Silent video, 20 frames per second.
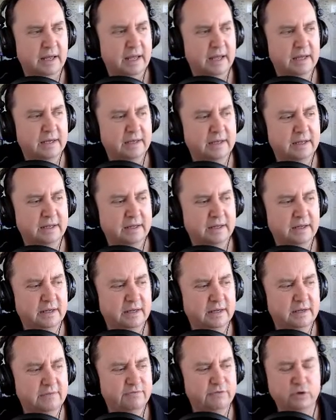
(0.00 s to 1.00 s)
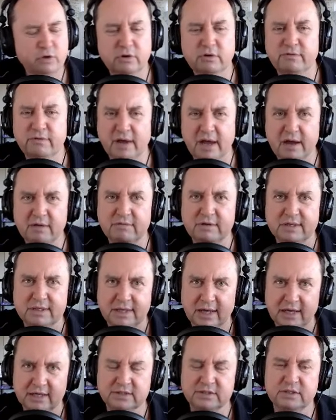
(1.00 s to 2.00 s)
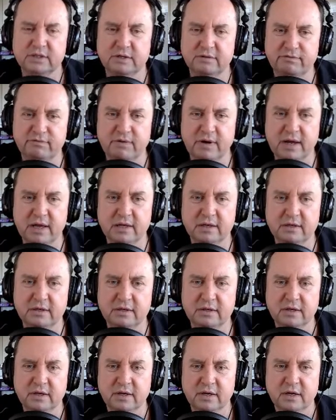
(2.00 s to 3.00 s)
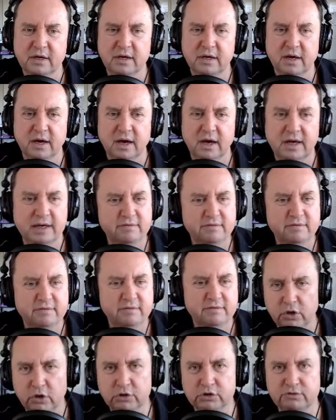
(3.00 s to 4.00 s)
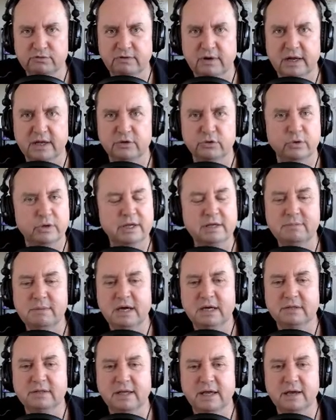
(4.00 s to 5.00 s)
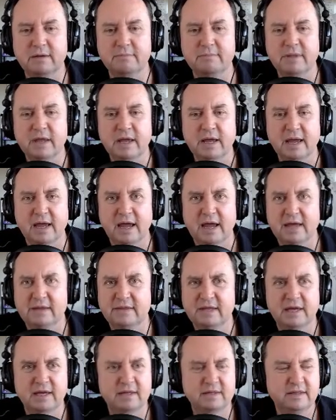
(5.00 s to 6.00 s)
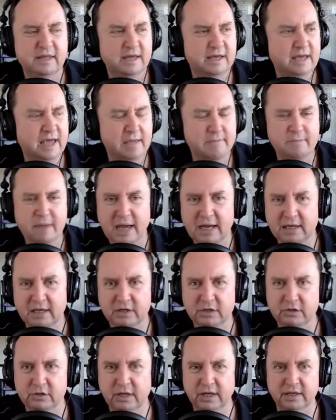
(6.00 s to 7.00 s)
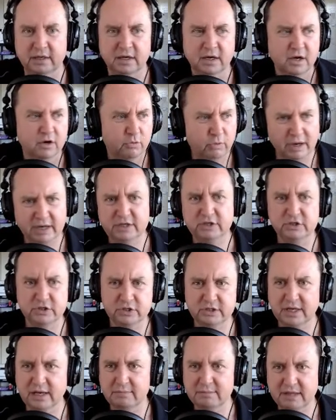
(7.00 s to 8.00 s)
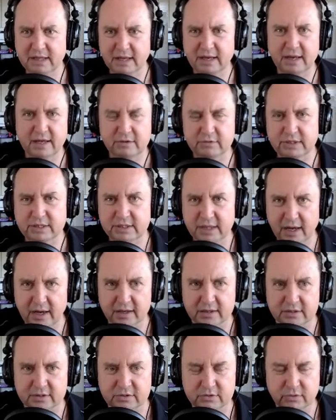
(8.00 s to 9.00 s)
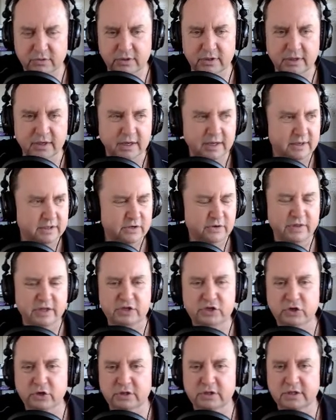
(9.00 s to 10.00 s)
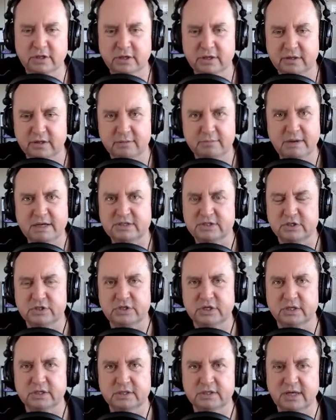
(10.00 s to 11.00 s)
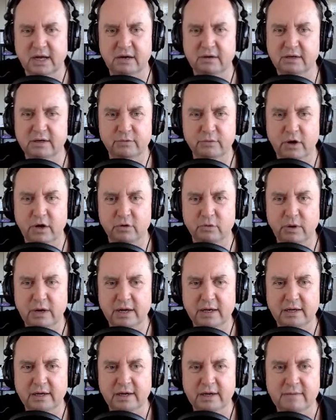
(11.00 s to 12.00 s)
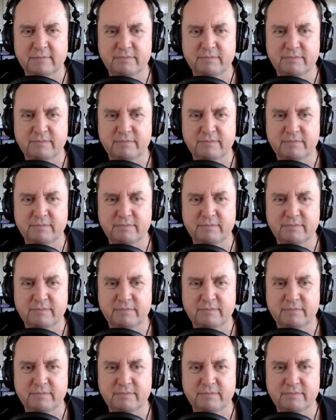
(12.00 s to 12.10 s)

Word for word: And if you have ever texted a friend, uh, even a close friend, or emailed them, and they, they came back at you like, why did you send me that angry text? Or, you know, they took the, the message the entirely wrong way.